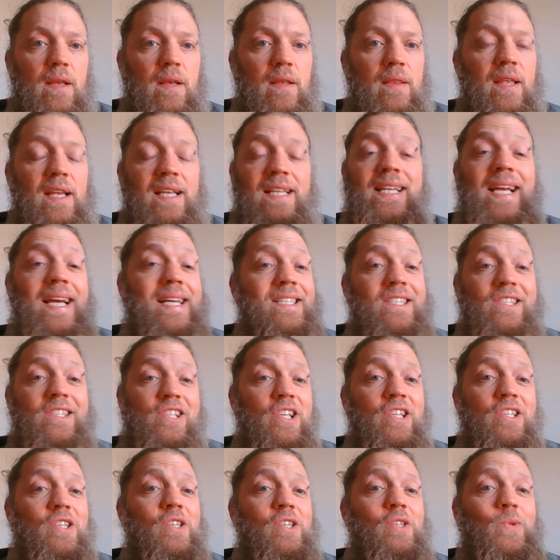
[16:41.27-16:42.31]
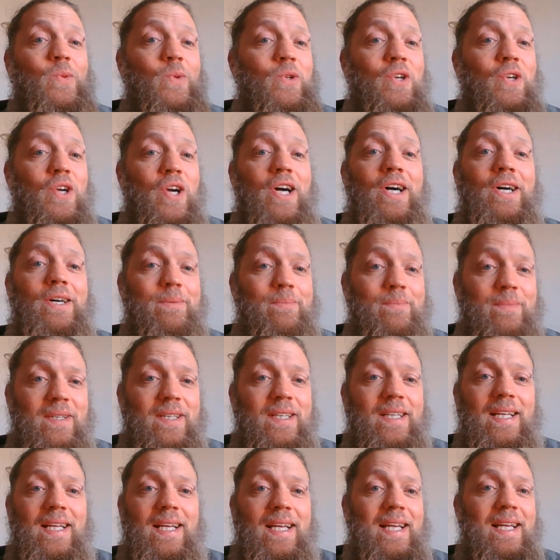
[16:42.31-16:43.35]
That yes, Jesus will come.
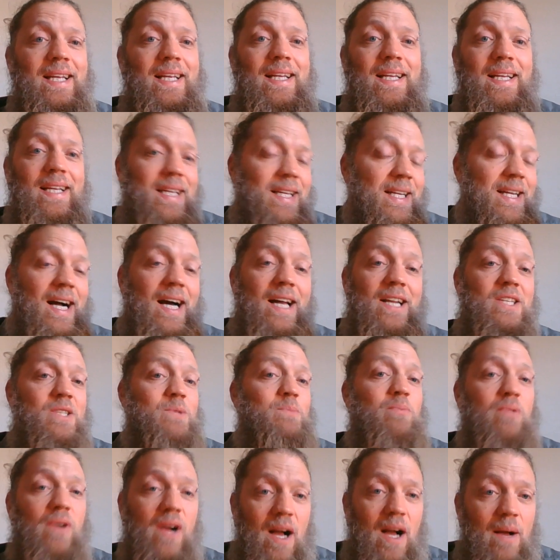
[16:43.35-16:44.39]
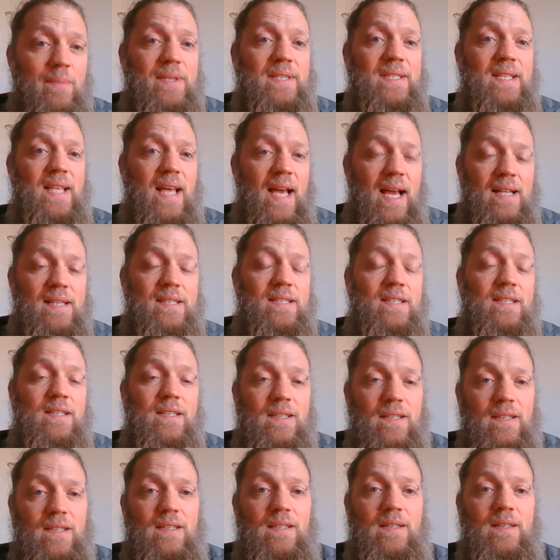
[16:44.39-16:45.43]
God has promised that.
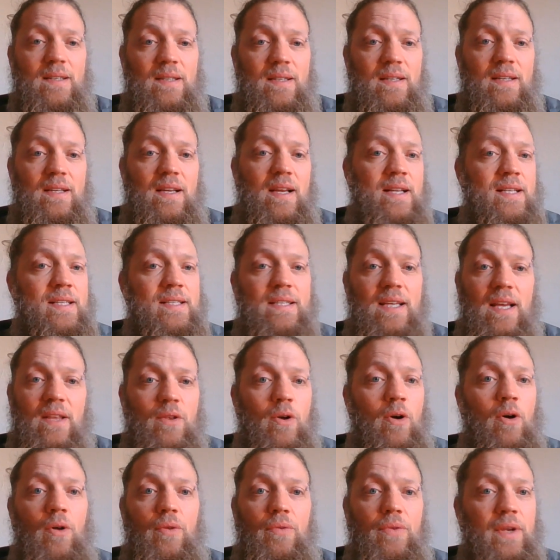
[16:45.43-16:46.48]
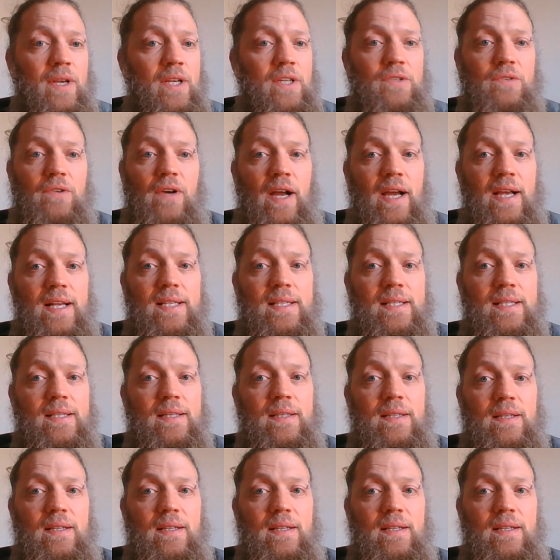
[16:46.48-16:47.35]
And set all things right.